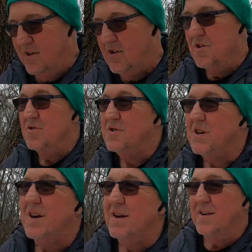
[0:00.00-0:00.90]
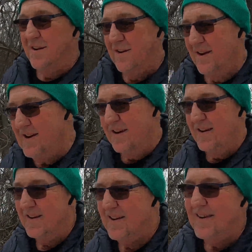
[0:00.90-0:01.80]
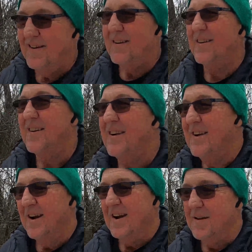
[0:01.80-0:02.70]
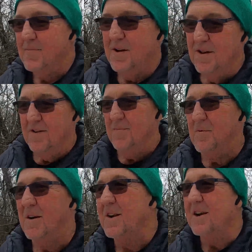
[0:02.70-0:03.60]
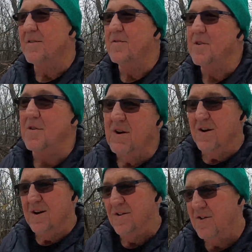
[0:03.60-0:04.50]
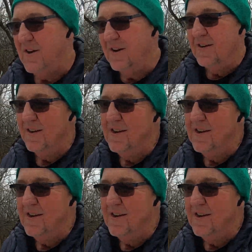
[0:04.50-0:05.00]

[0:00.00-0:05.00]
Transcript: news on anybody they've been interviewing or anything.